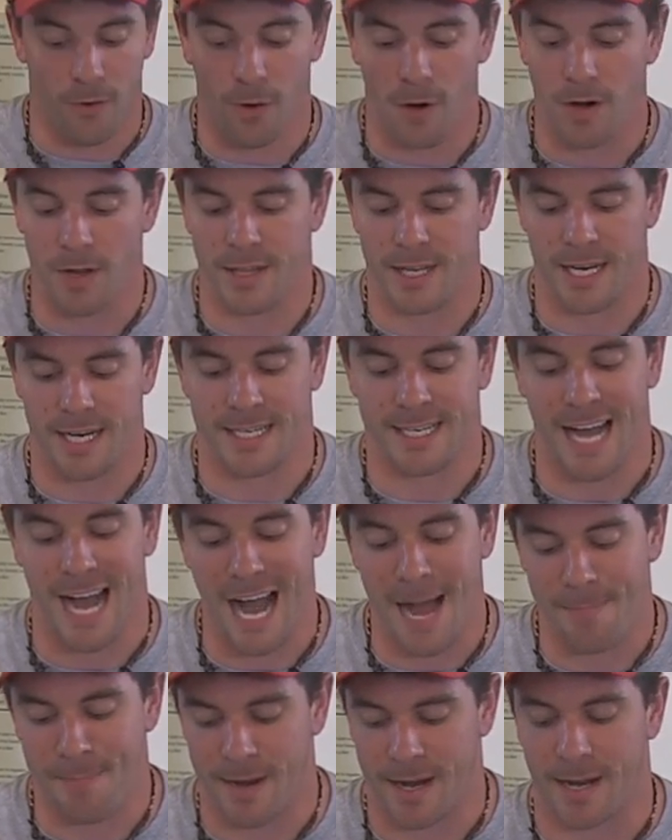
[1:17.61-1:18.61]
for the
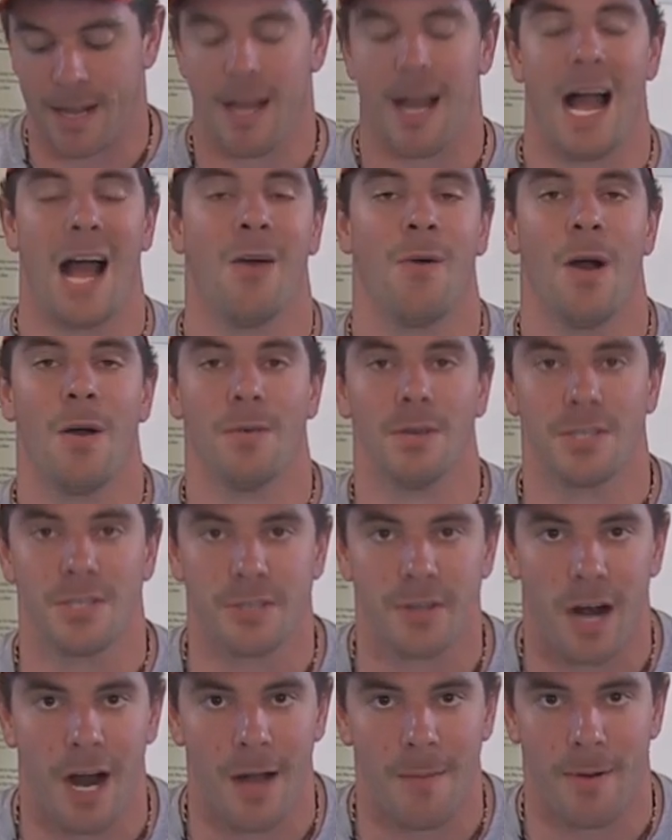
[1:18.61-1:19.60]
topping, I went with
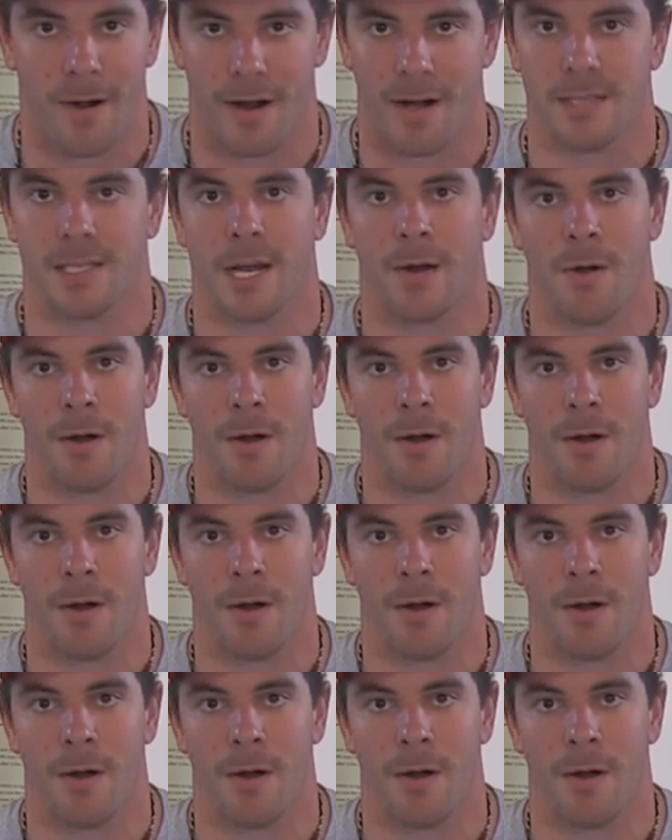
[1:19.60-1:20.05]
strawberries.